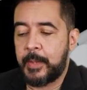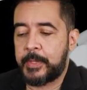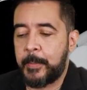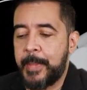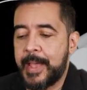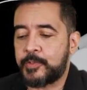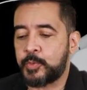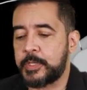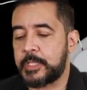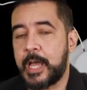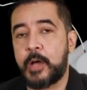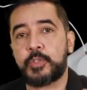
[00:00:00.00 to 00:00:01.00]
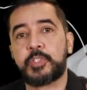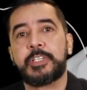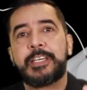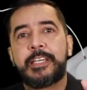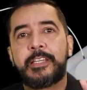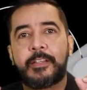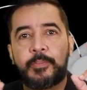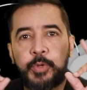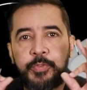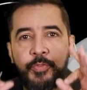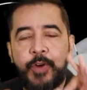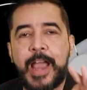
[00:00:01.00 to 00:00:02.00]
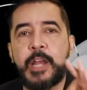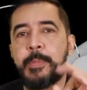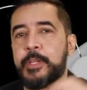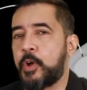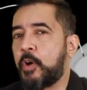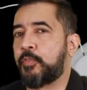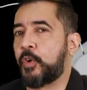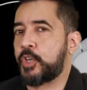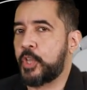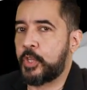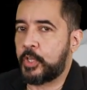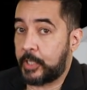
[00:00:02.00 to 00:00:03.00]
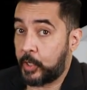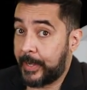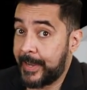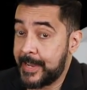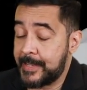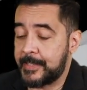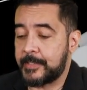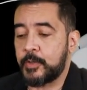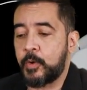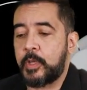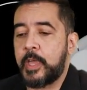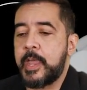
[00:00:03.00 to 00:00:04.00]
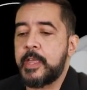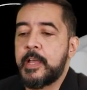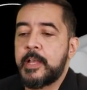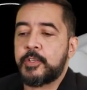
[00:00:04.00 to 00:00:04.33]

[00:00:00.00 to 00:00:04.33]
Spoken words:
the best results in refinement of orthodontic cases, okay?